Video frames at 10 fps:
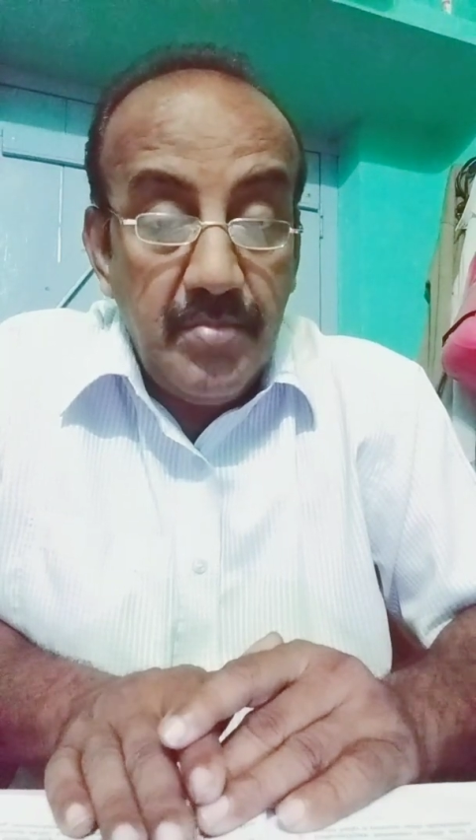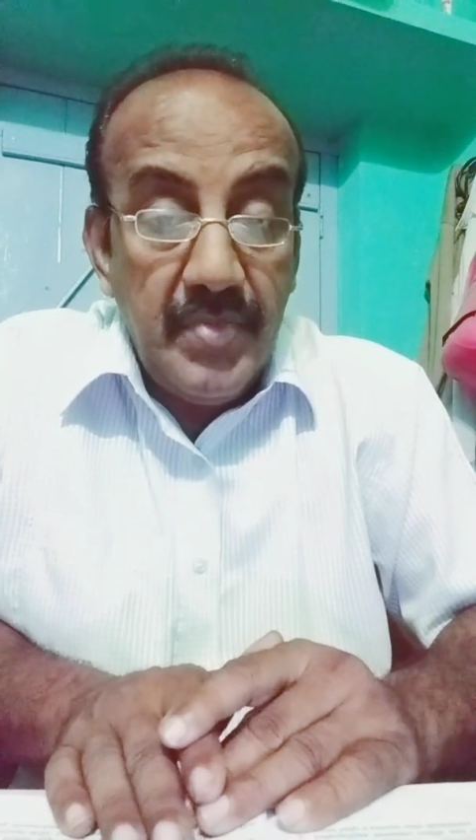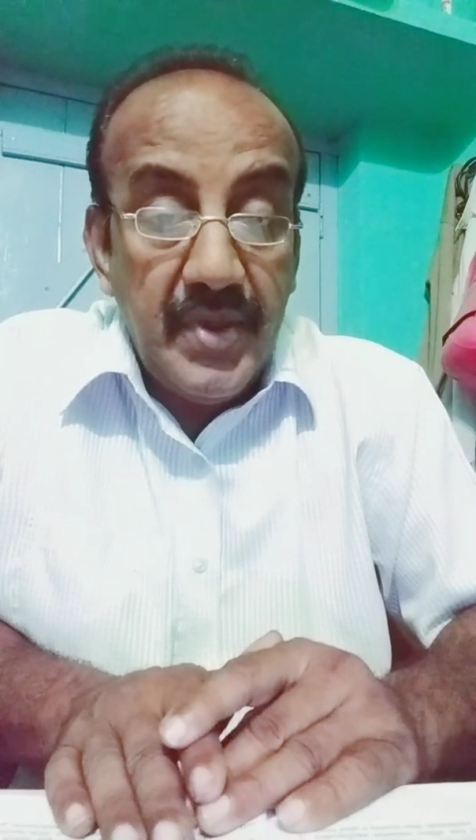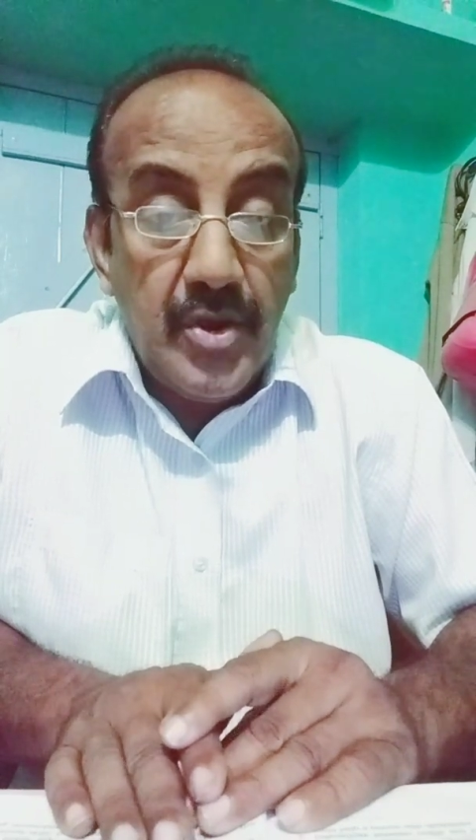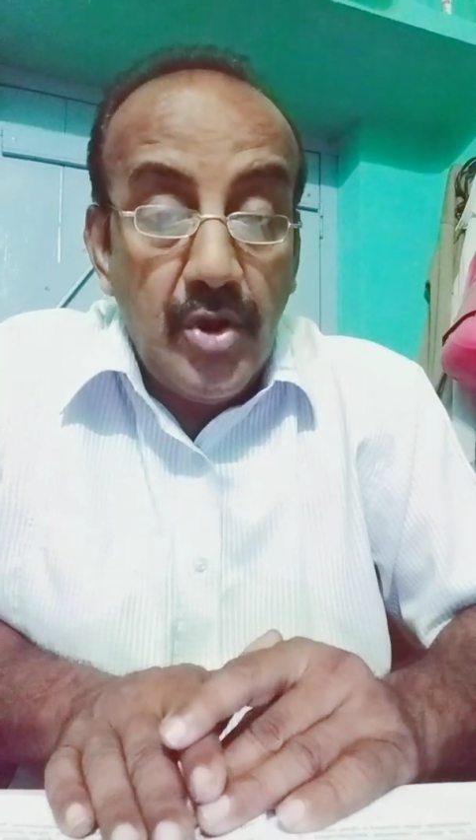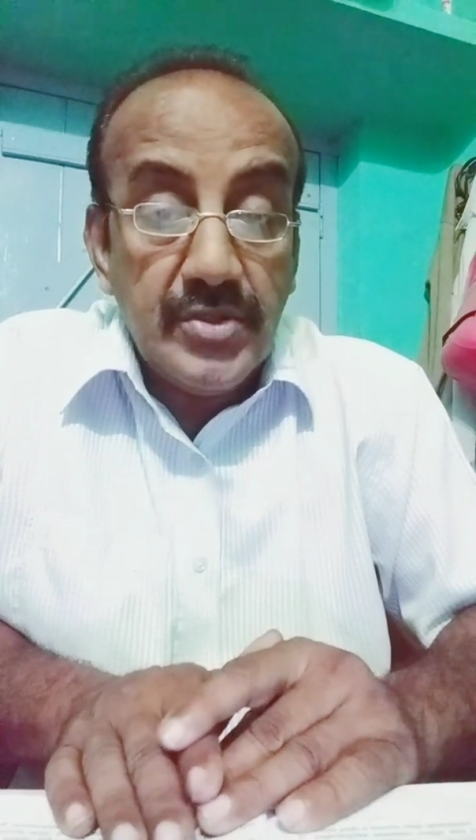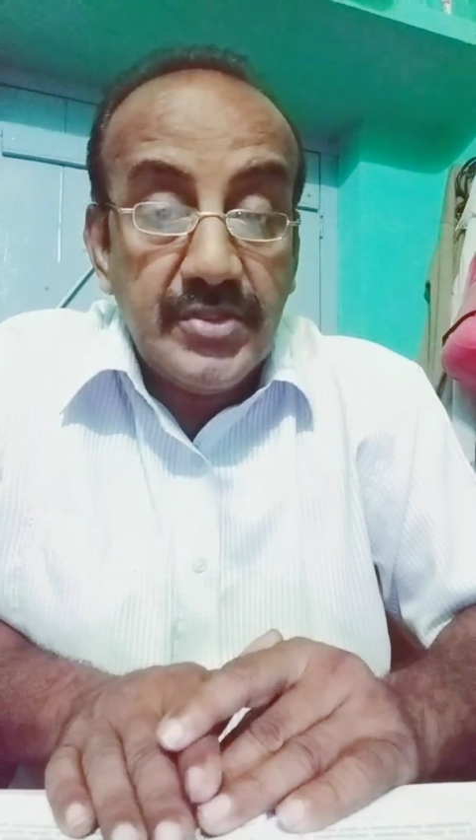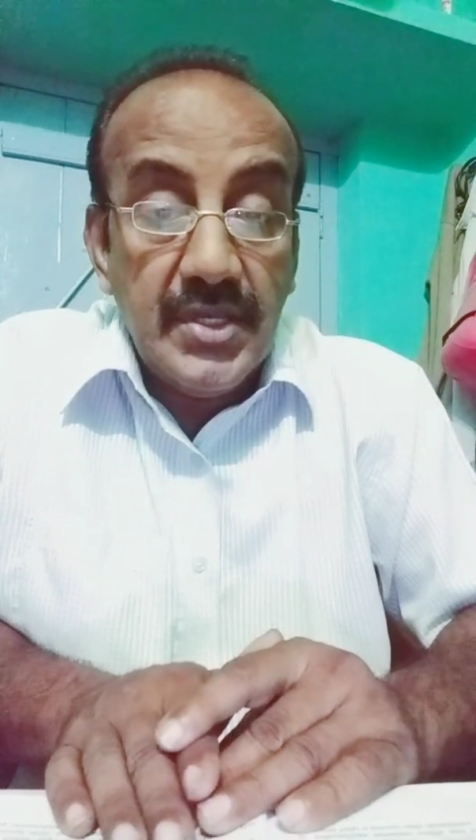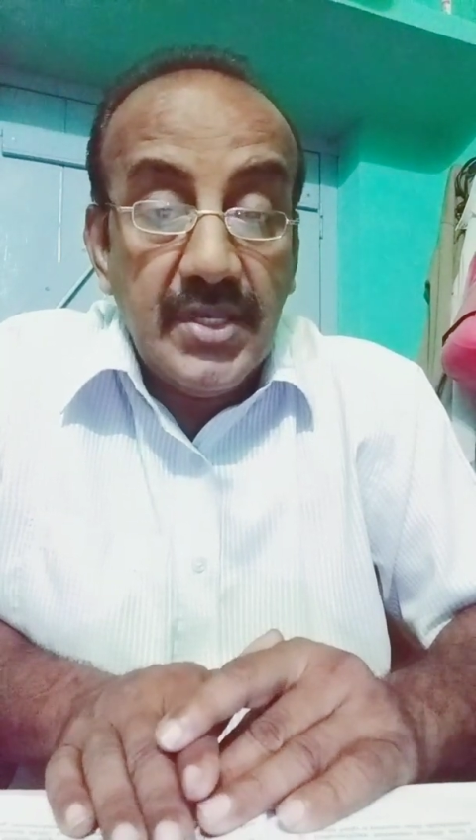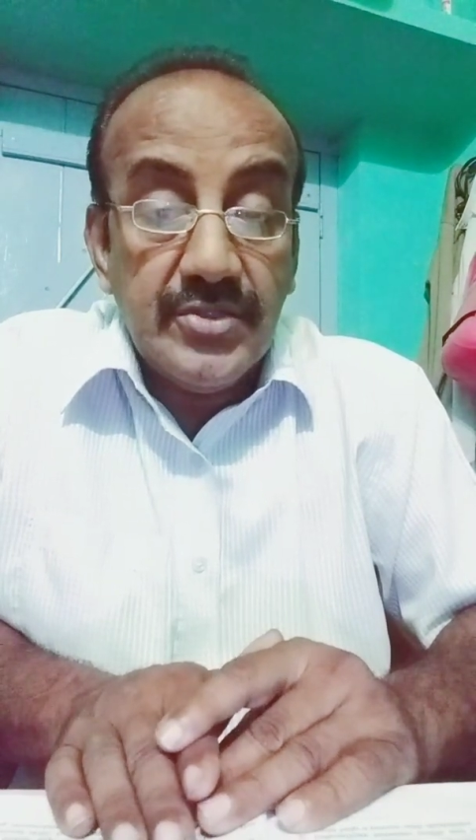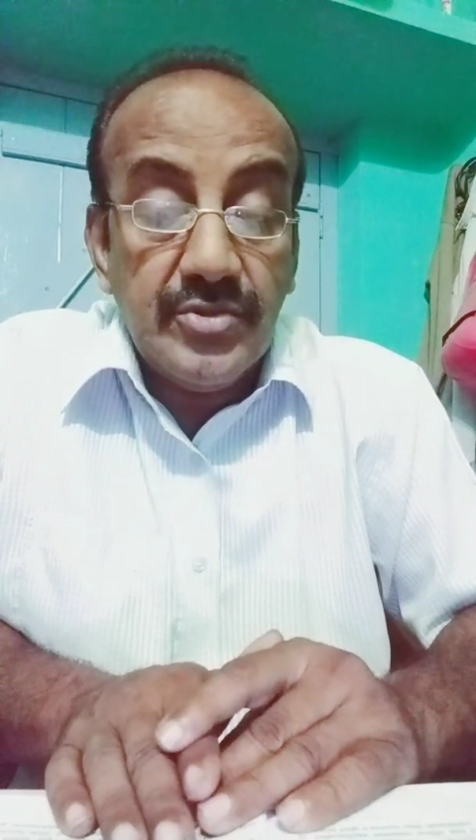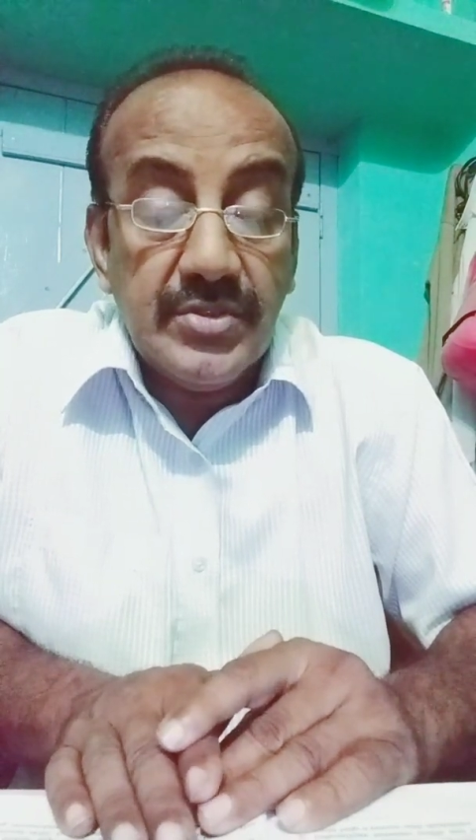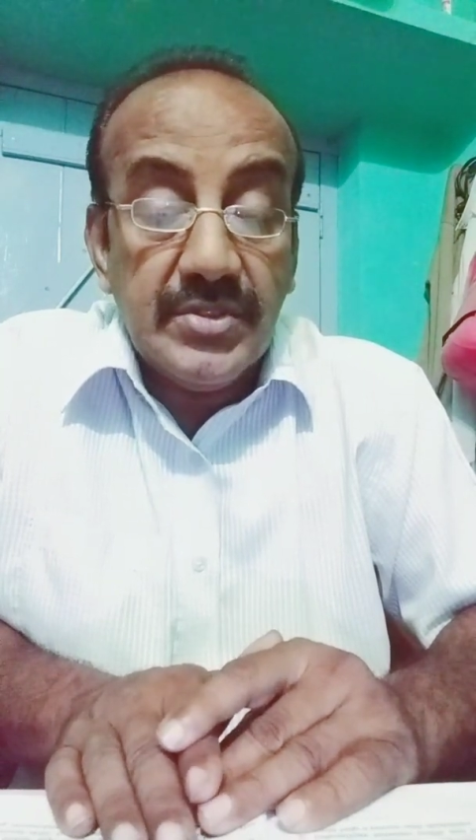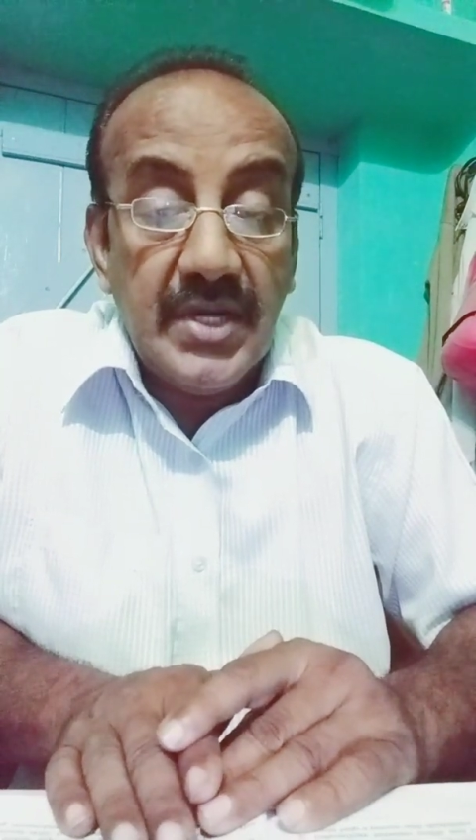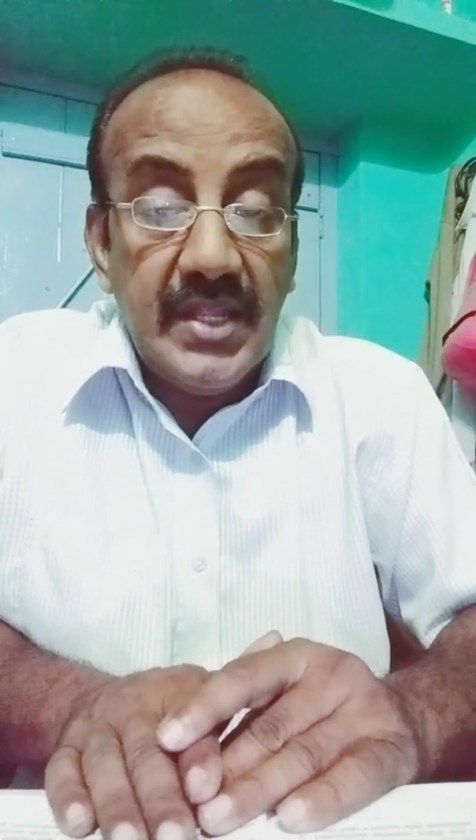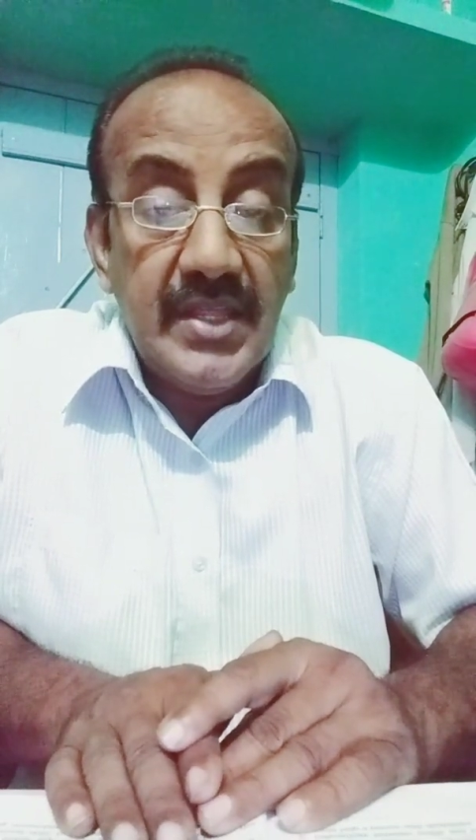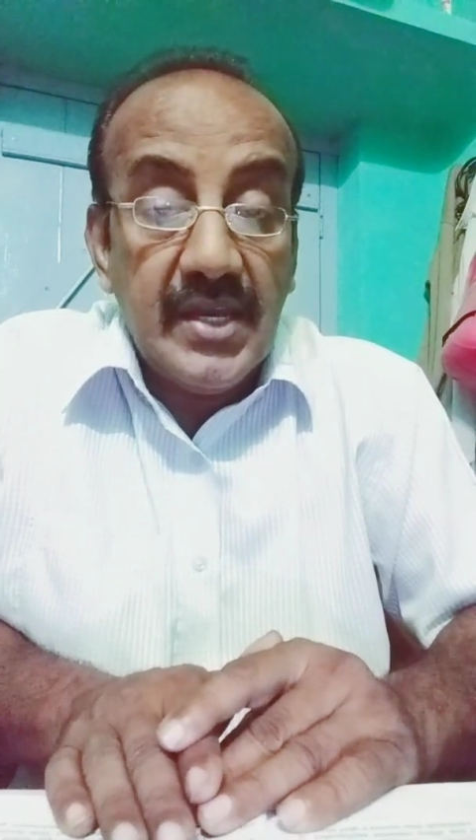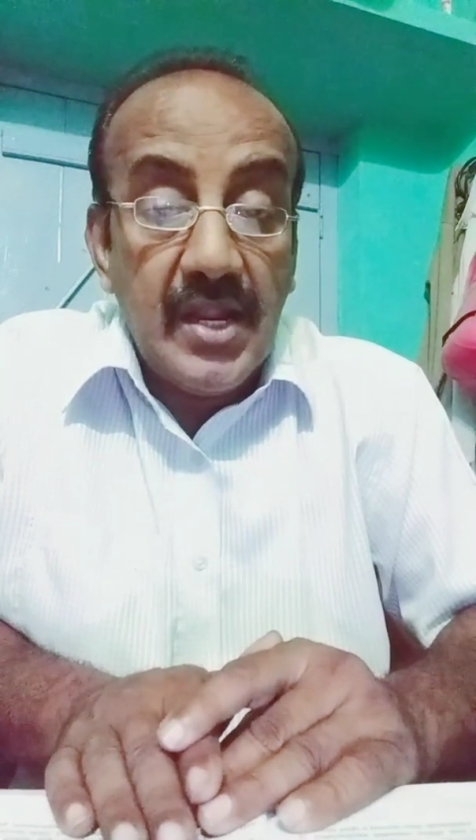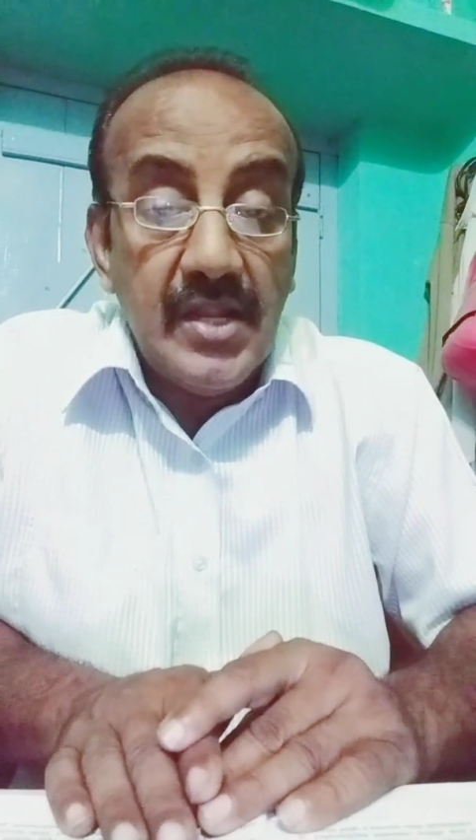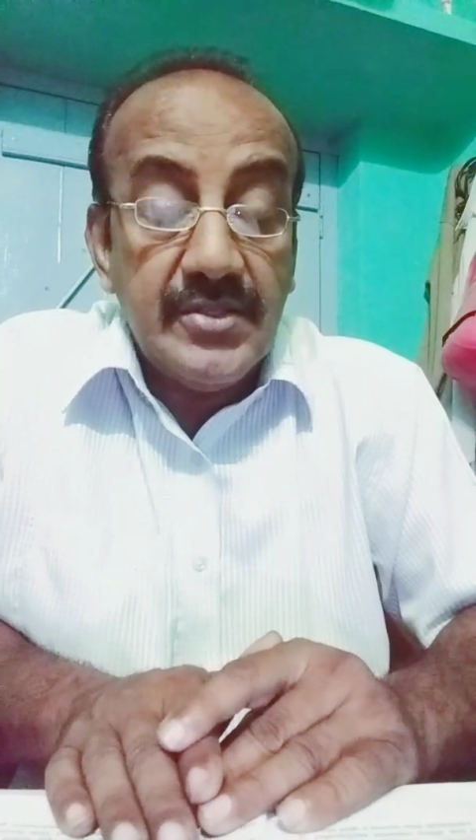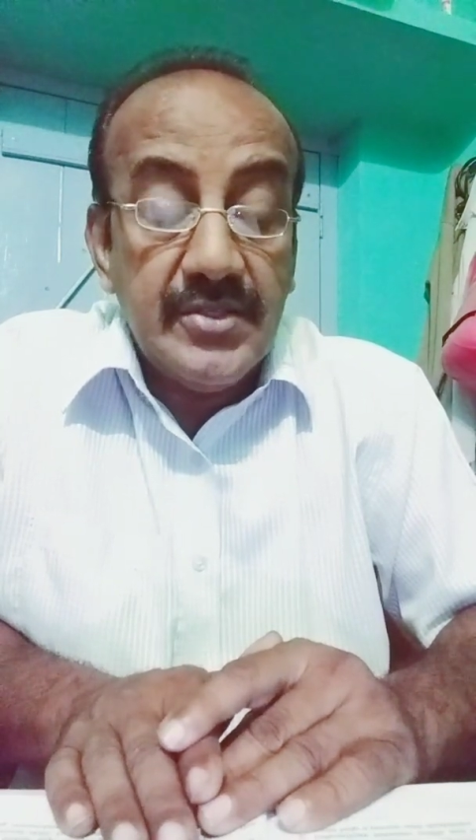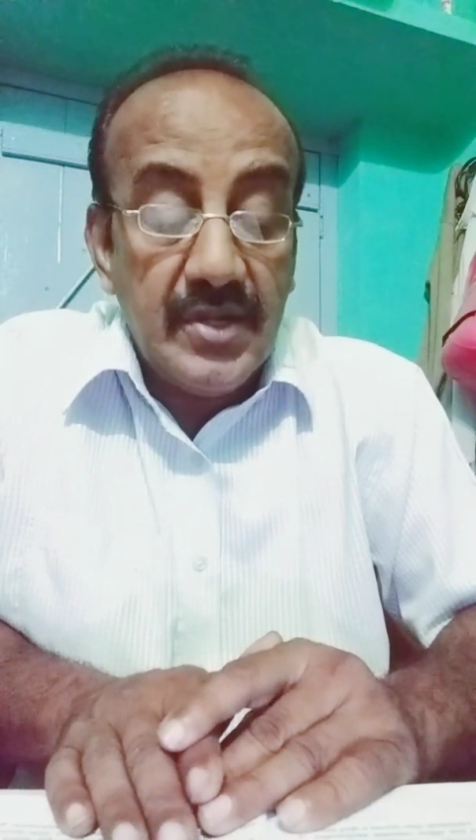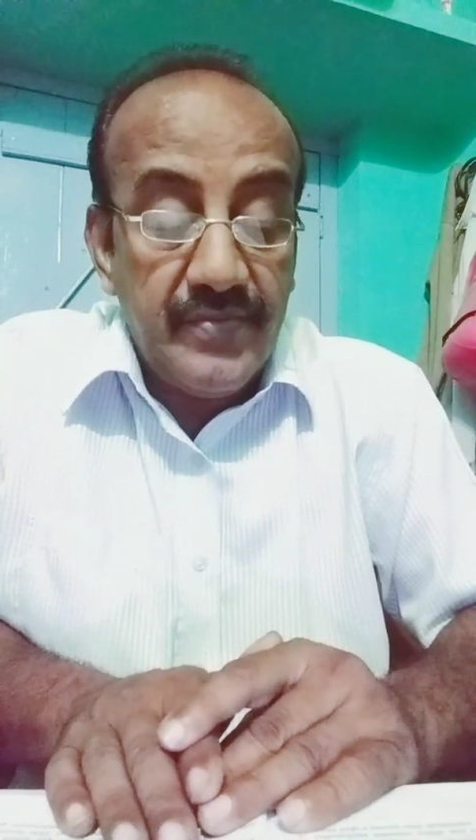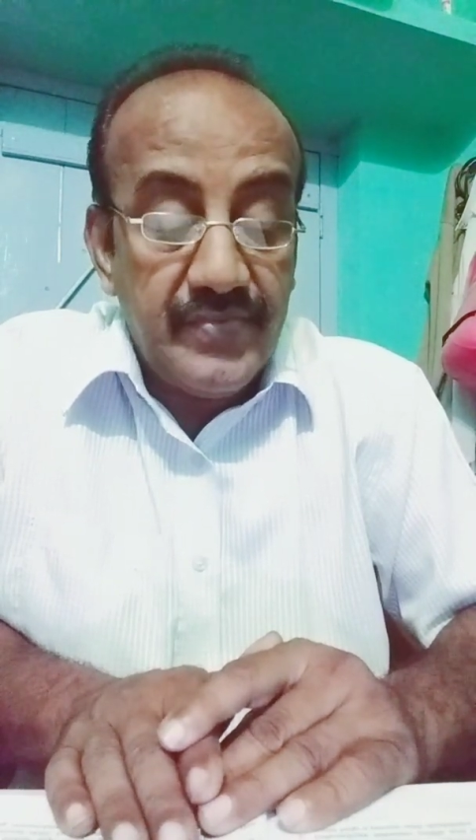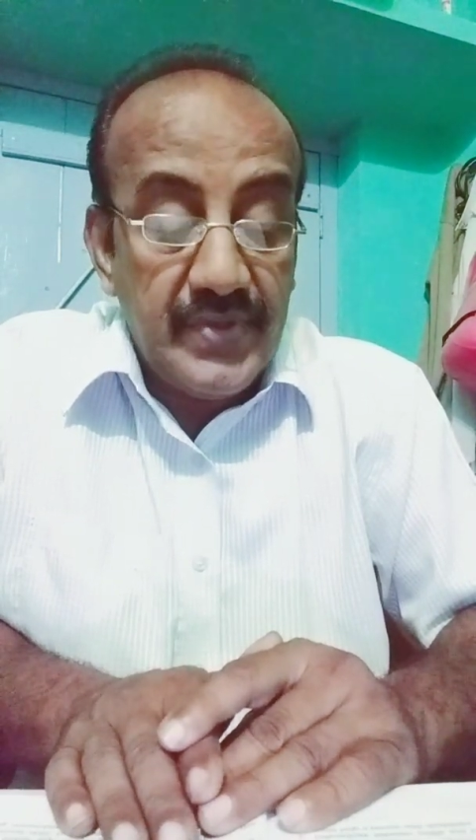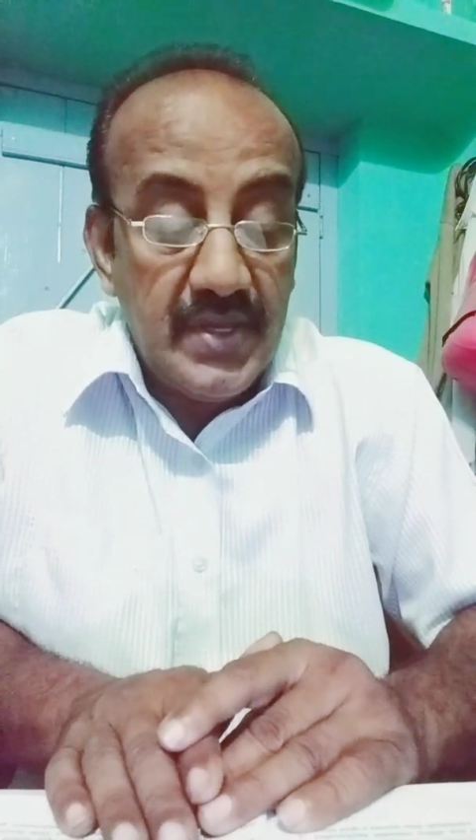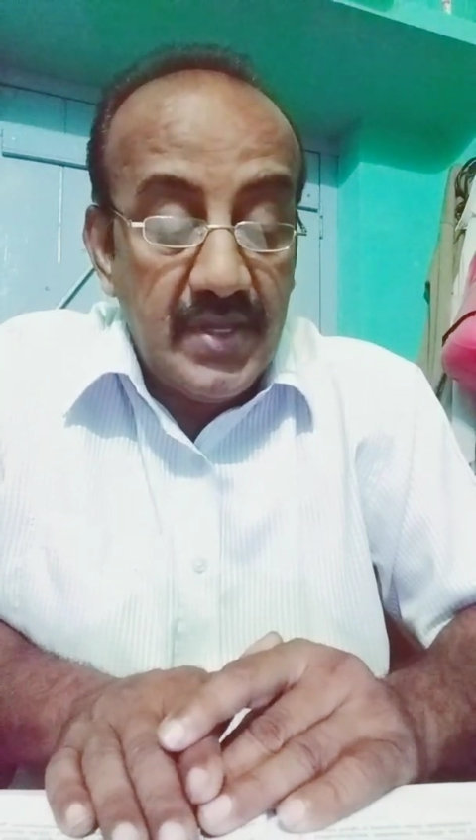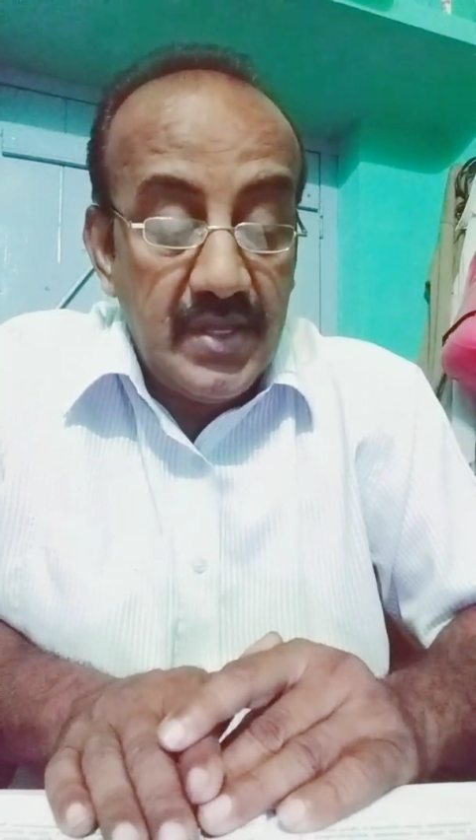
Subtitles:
because he has to study the culture of the